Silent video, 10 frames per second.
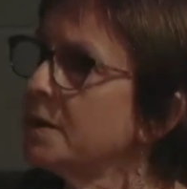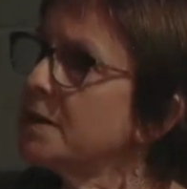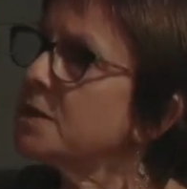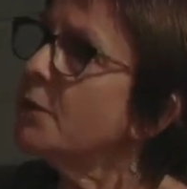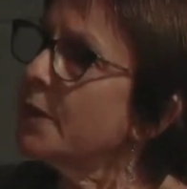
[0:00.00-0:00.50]

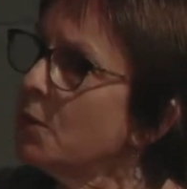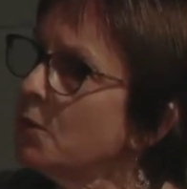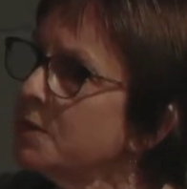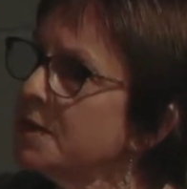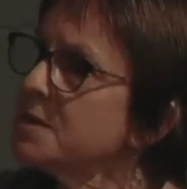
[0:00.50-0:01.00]
is going
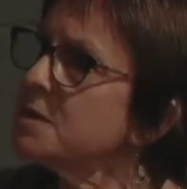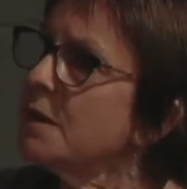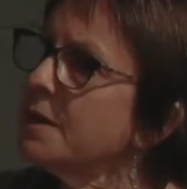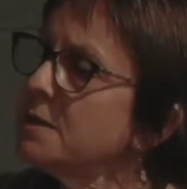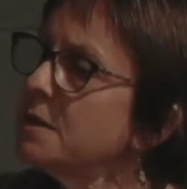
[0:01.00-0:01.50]
on
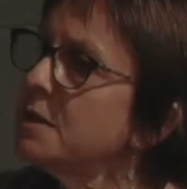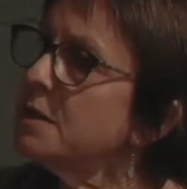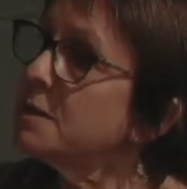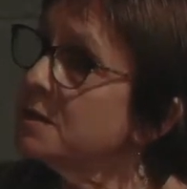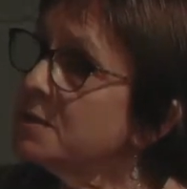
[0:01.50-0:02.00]
inside
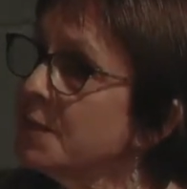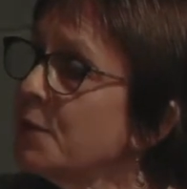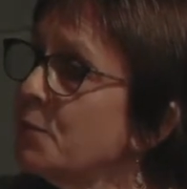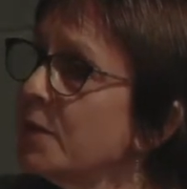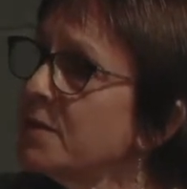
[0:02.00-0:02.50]
to
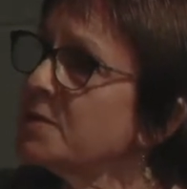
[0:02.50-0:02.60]
begin with.